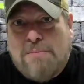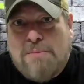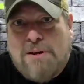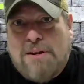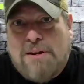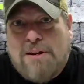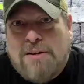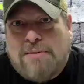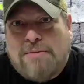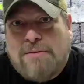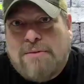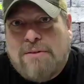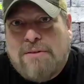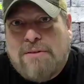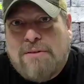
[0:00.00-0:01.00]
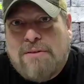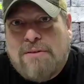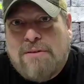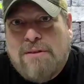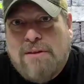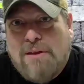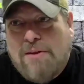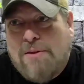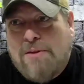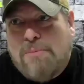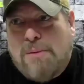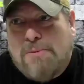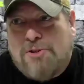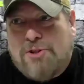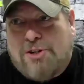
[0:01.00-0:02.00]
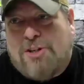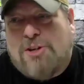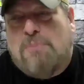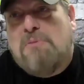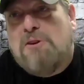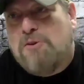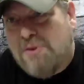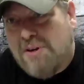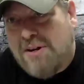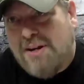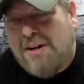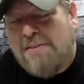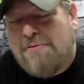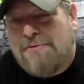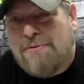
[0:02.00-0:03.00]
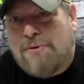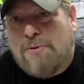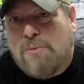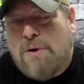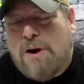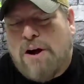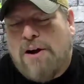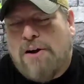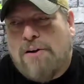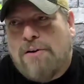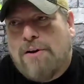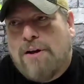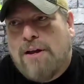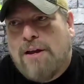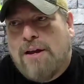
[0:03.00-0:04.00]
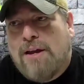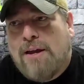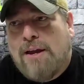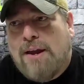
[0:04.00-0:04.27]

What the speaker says: I'd been in the publishing community for a while.